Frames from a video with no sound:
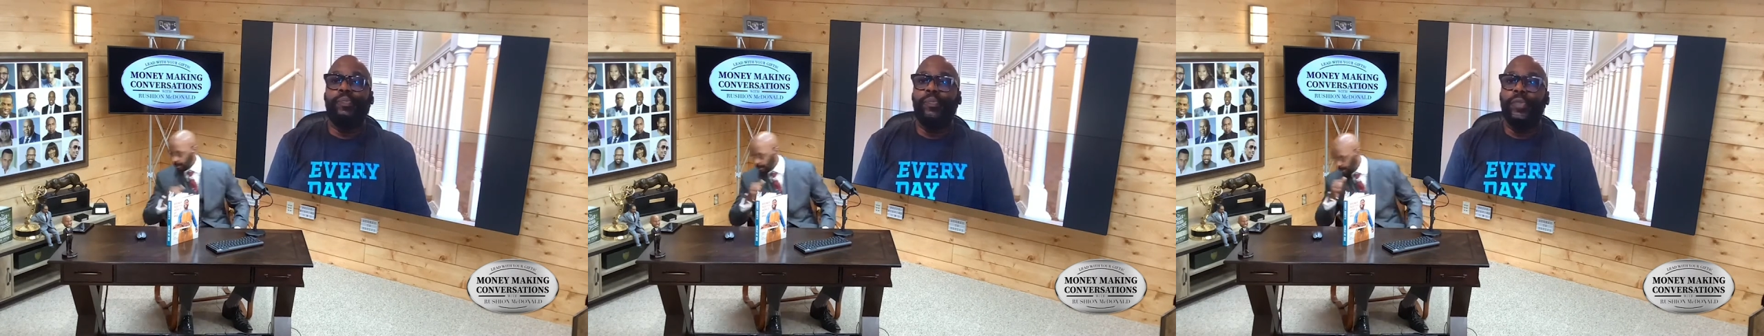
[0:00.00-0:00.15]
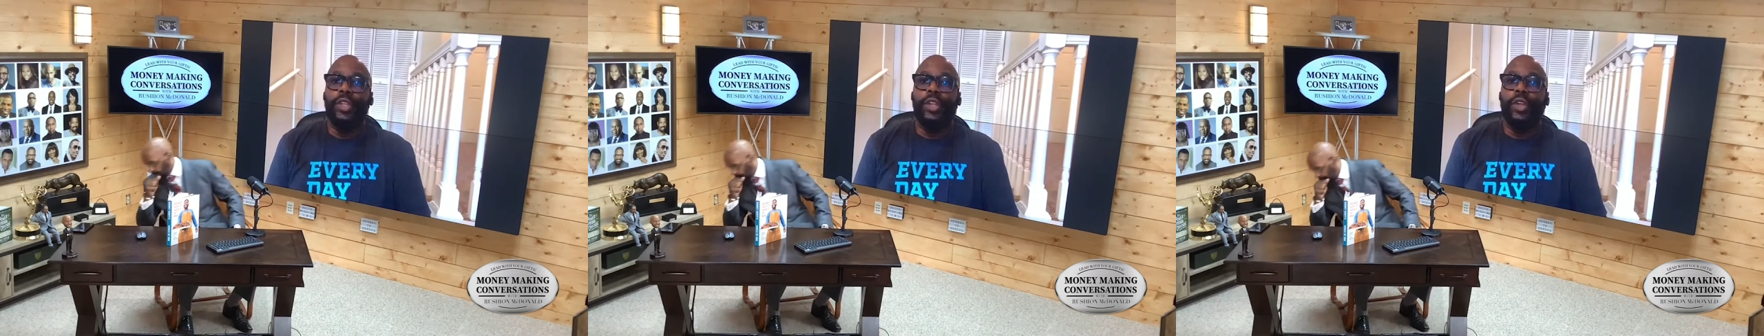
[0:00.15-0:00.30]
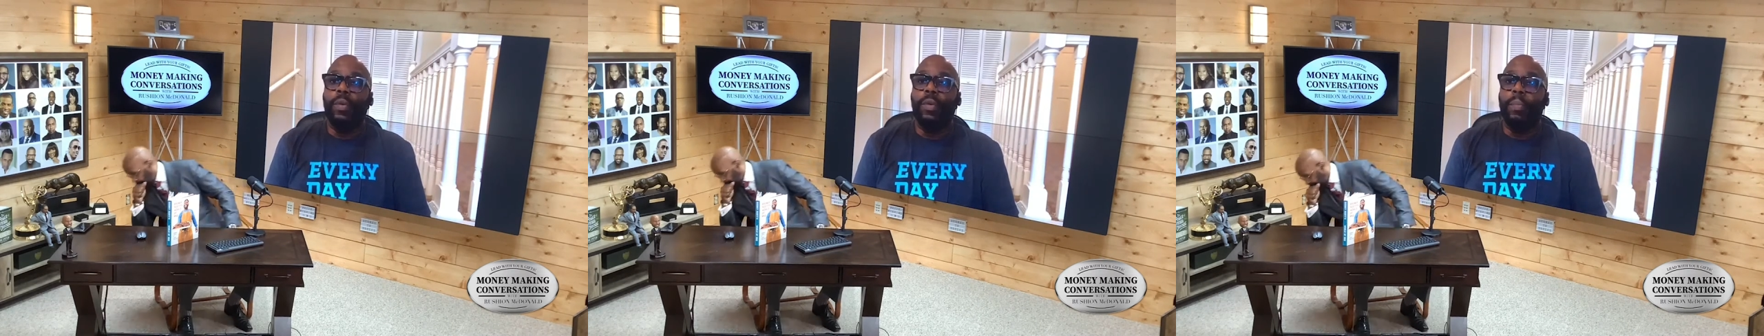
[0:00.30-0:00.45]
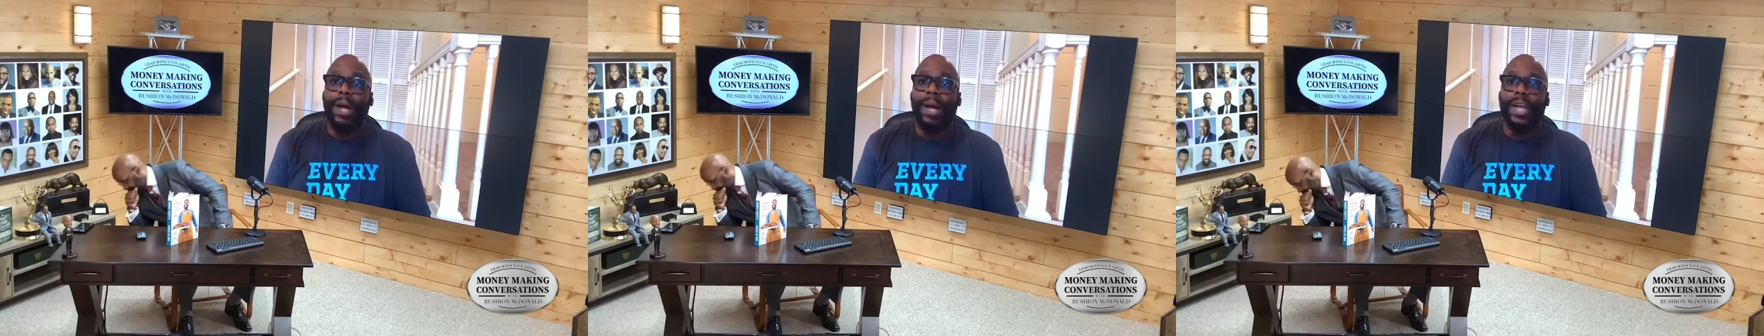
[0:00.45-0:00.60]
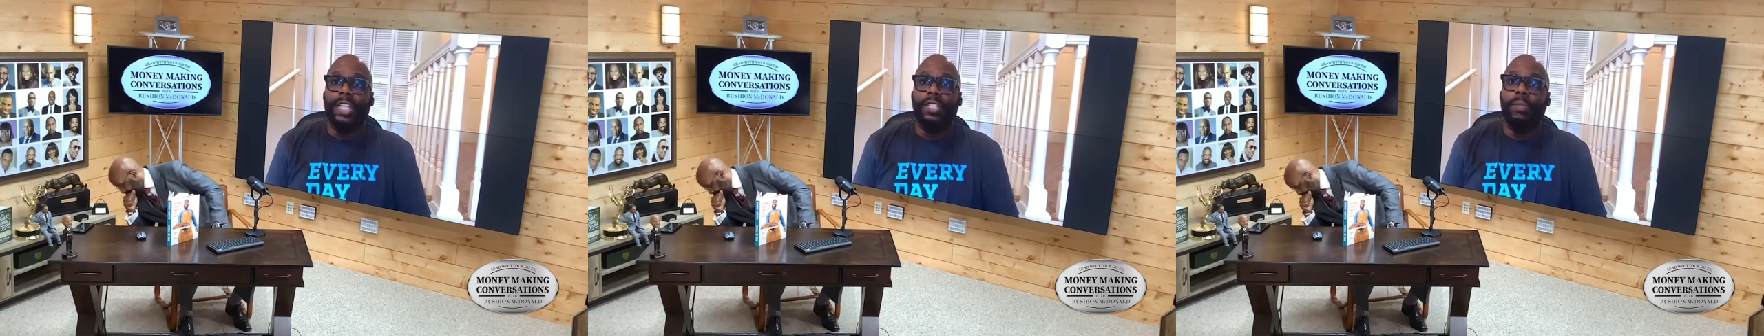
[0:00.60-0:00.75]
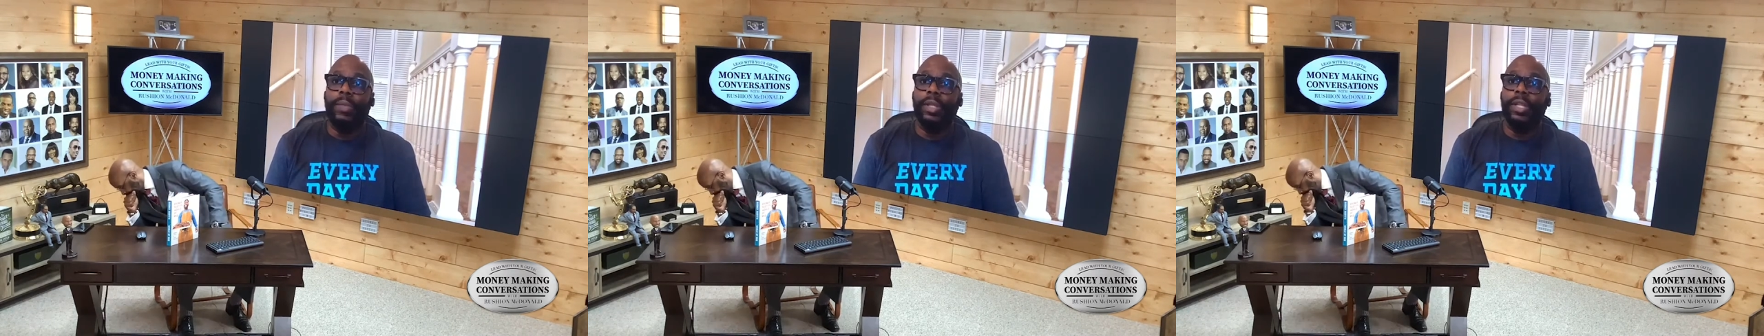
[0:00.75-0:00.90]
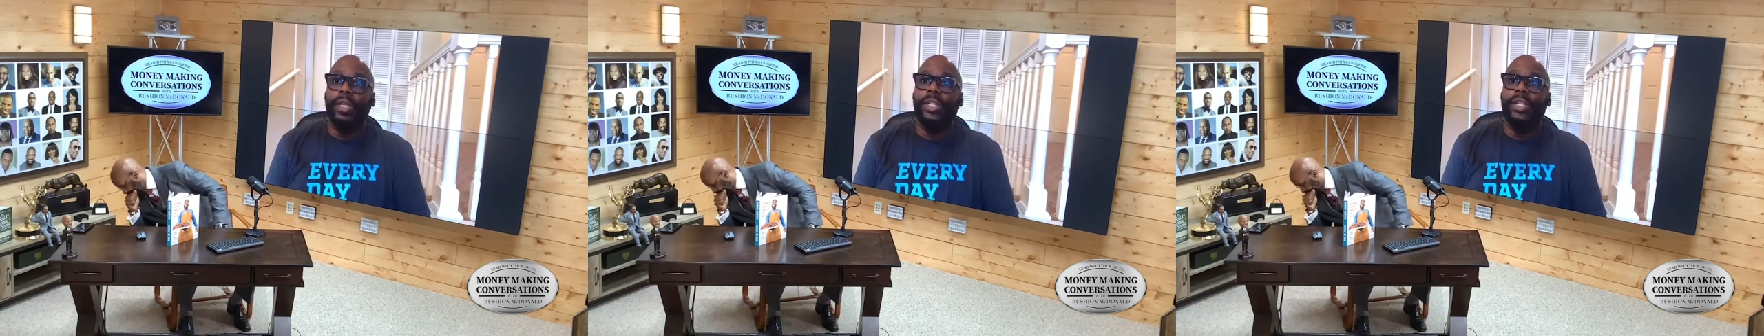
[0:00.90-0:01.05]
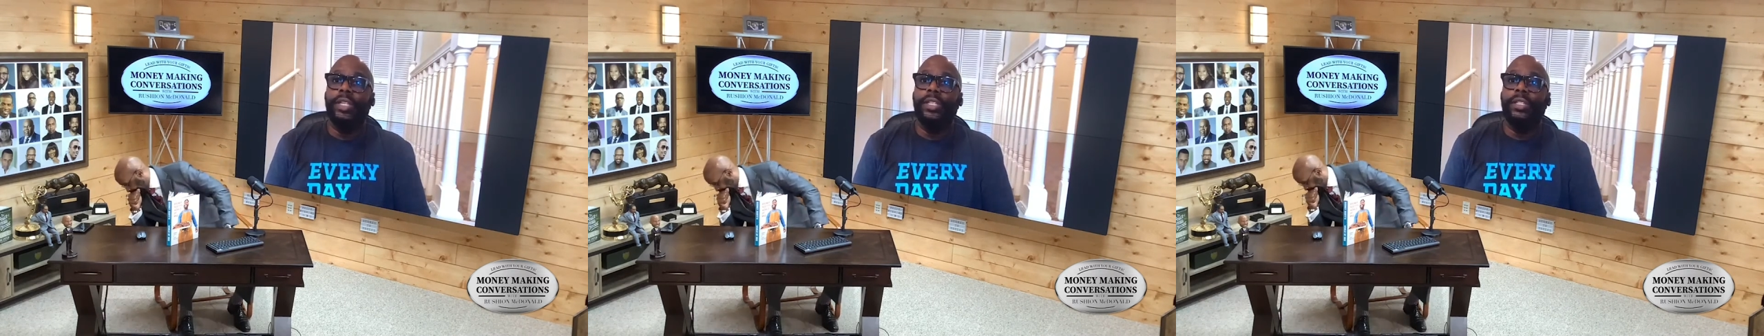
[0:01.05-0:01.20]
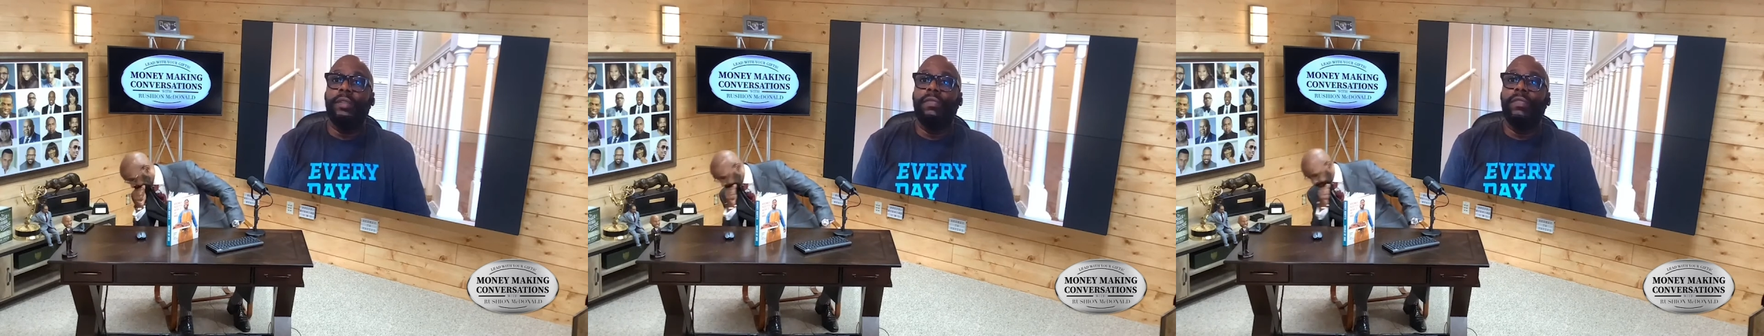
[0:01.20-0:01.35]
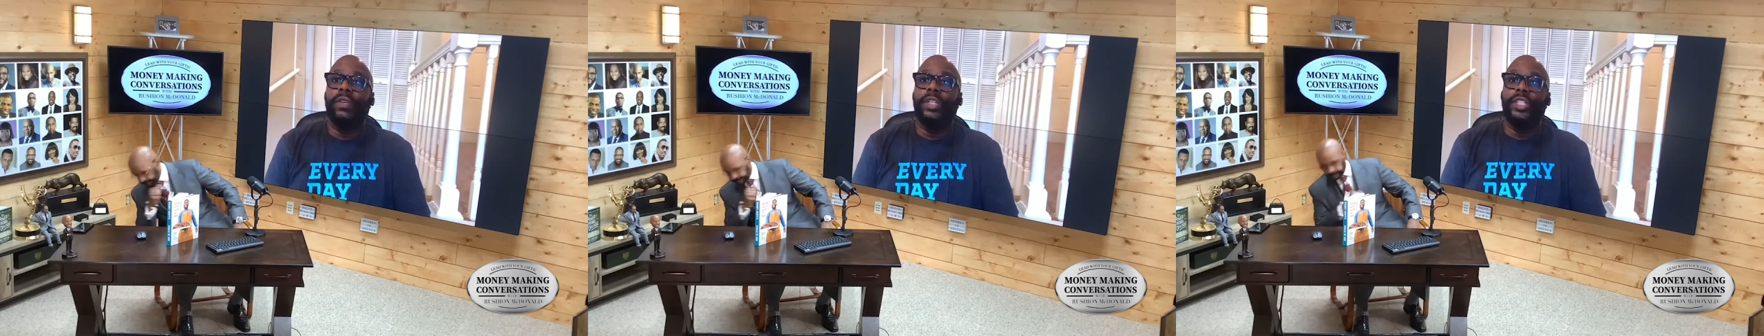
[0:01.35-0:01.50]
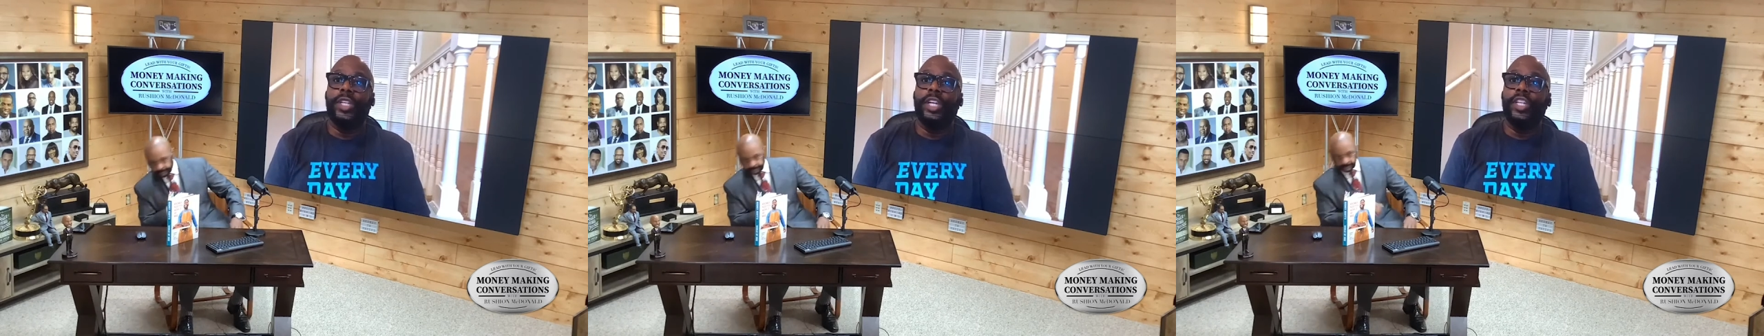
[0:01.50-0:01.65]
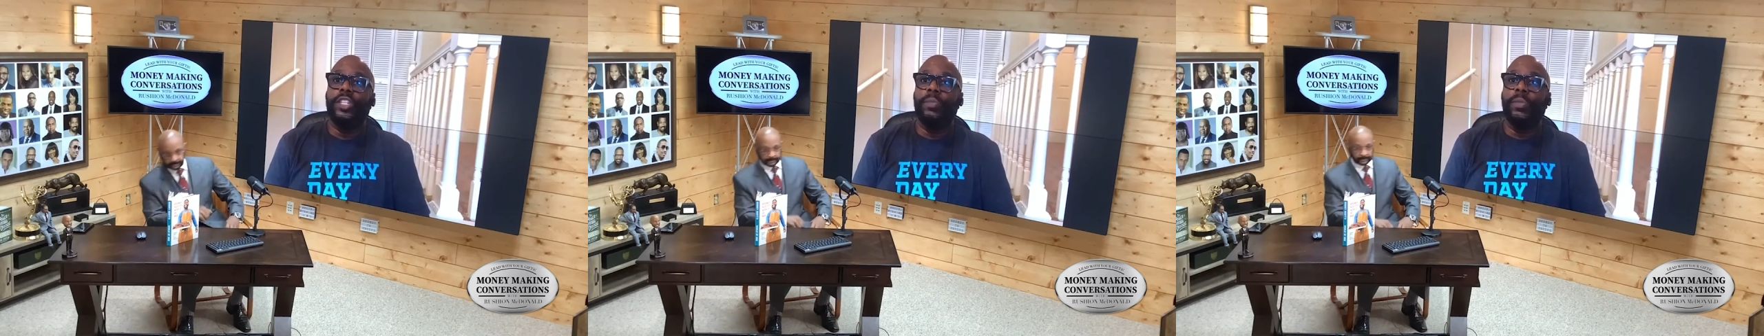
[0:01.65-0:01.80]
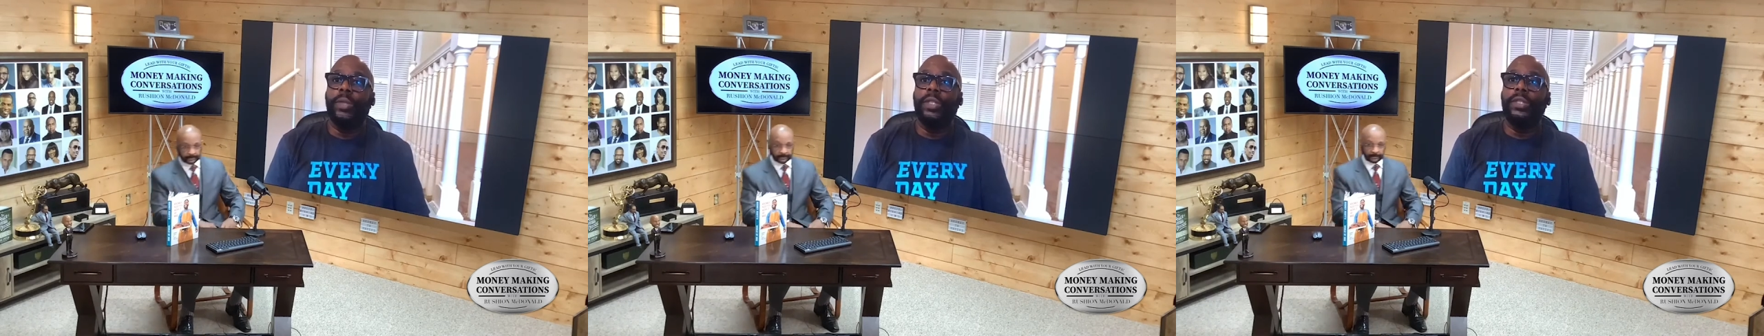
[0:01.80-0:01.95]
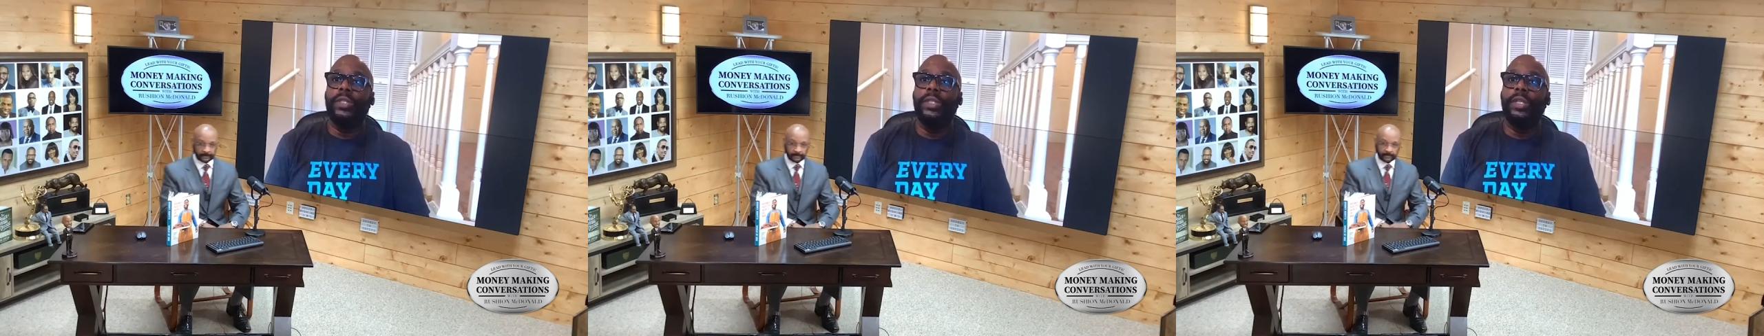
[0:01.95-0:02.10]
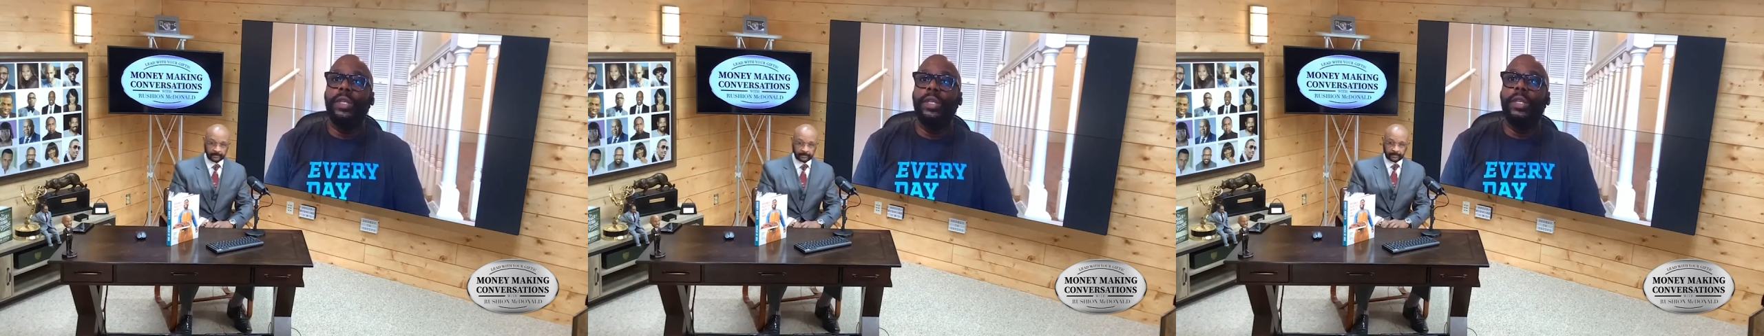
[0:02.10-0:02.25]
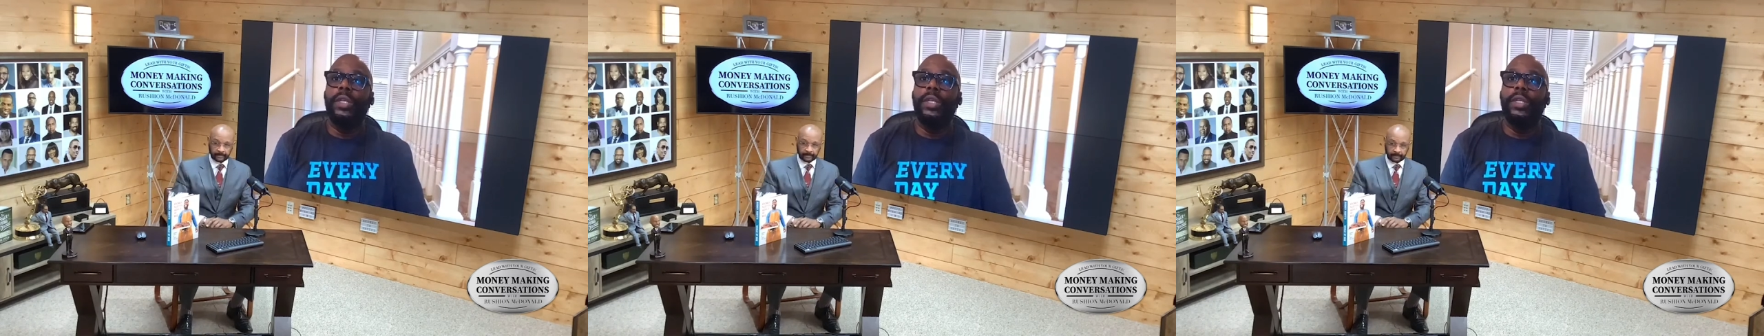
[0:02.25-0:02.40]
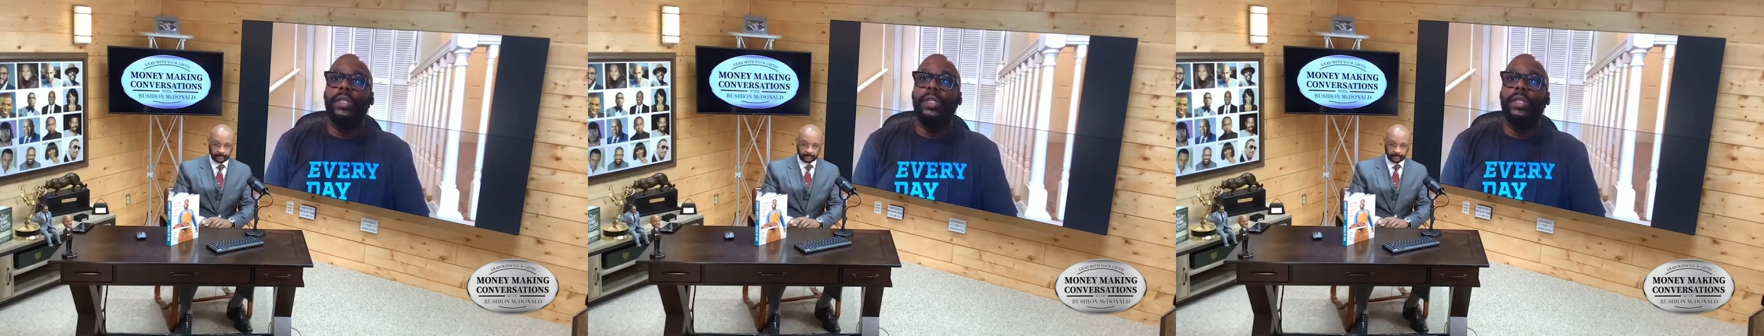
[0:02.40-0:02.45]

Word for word: you know, possibilities of adjustments